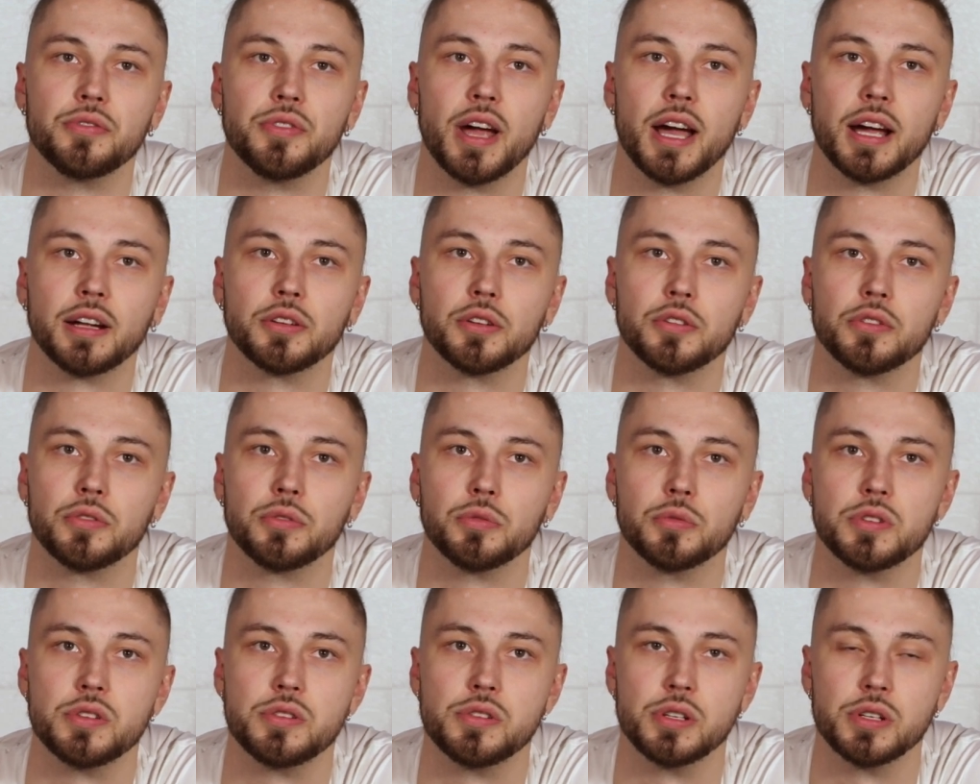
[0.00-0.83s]

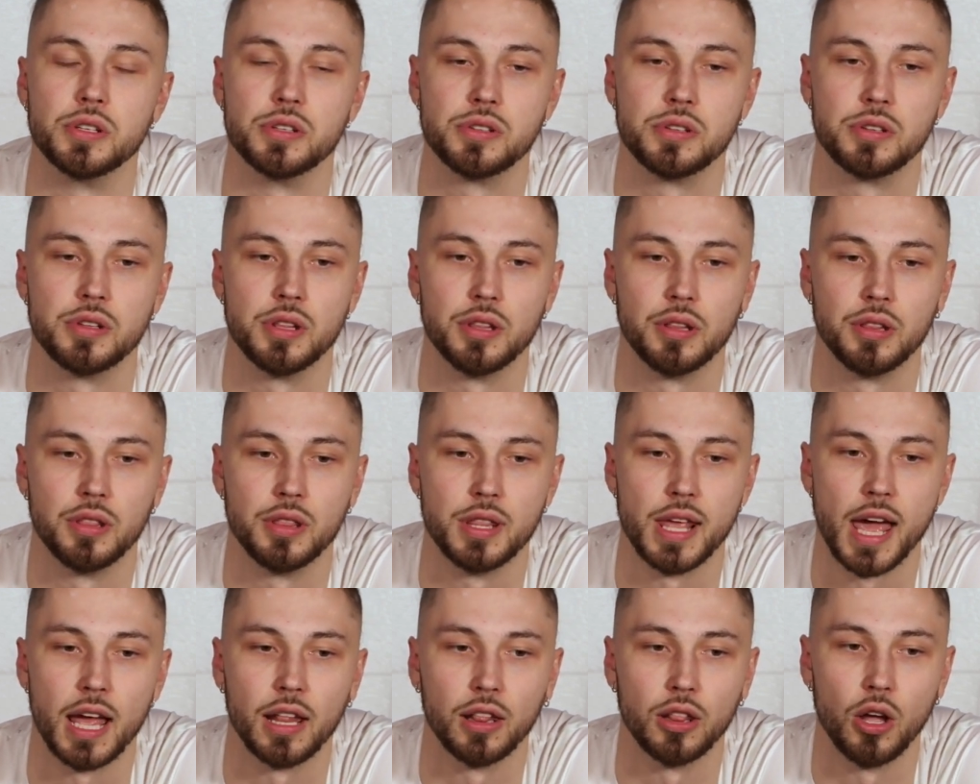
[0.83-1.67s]
factors was just
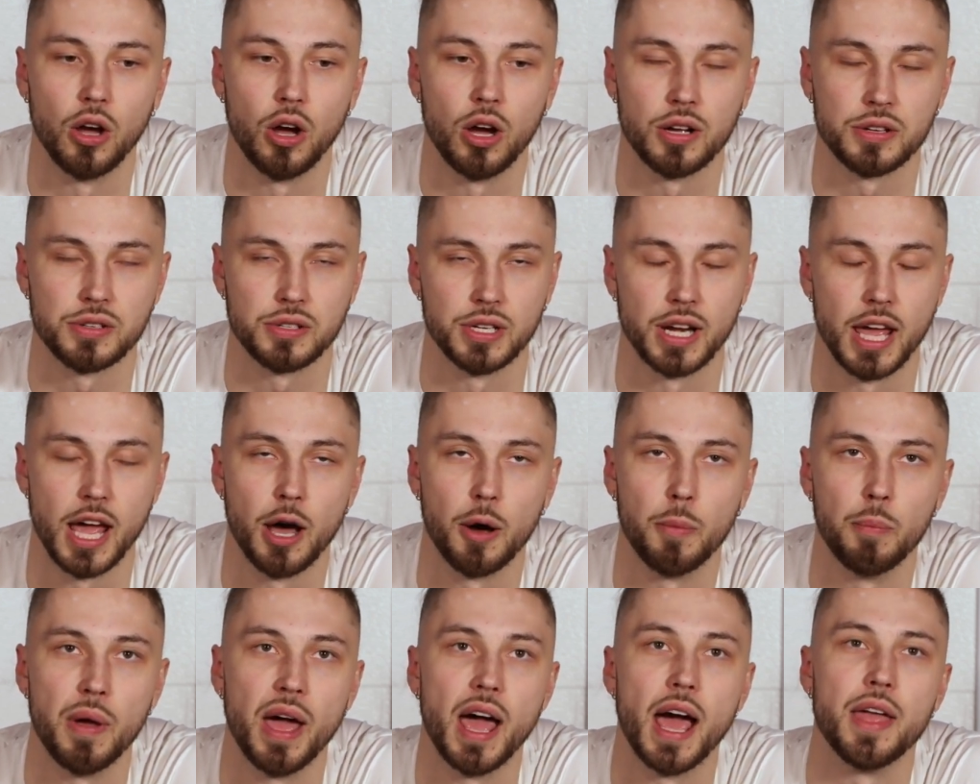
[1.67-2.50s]
that loss and
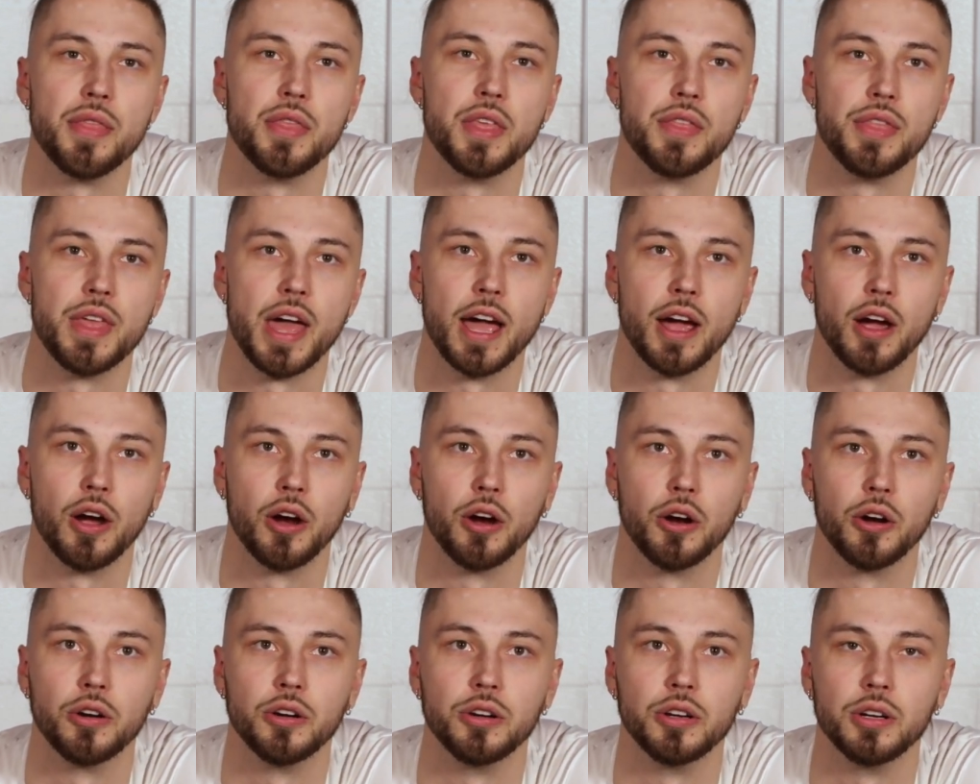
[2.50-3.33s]
how bad that
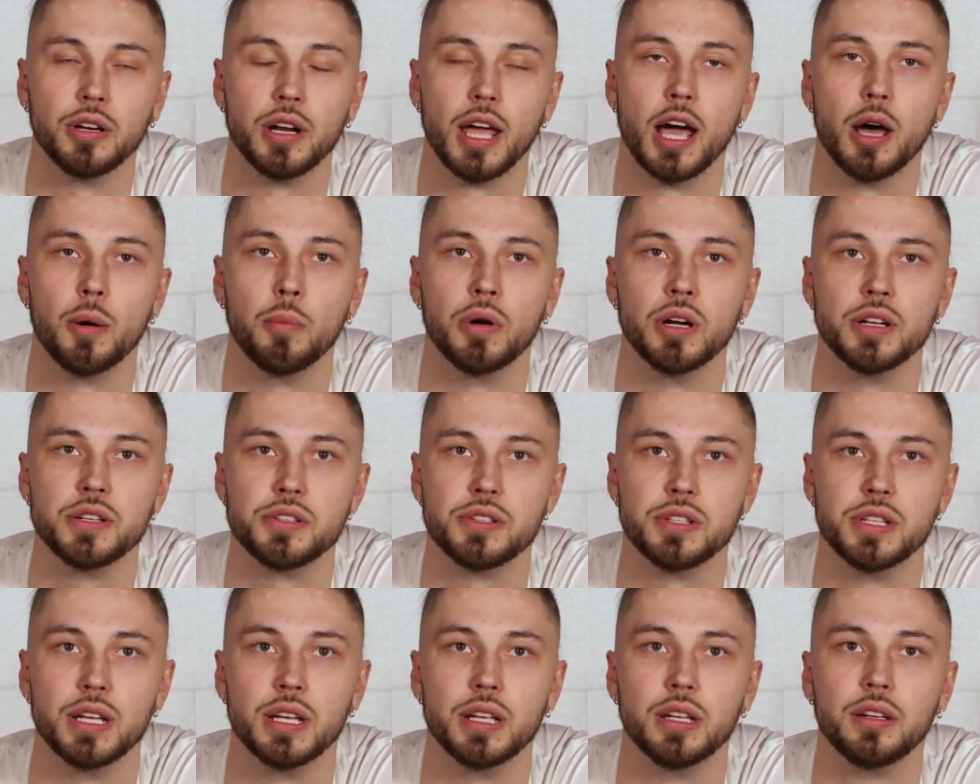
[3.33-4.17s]
hurt and how
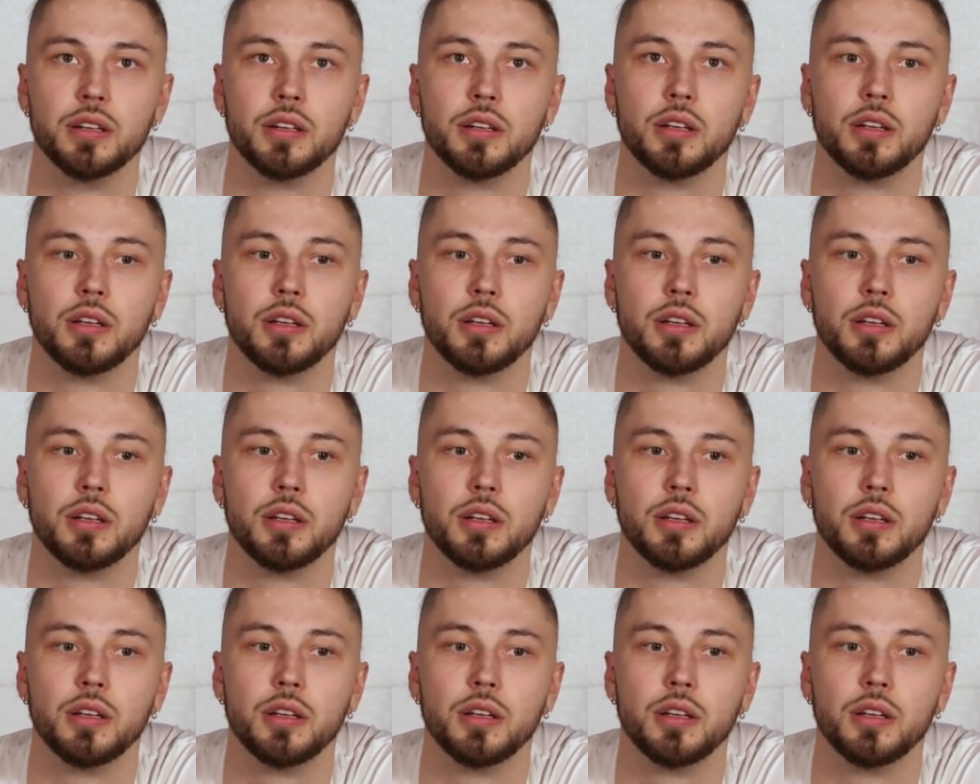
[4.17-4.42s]
much that,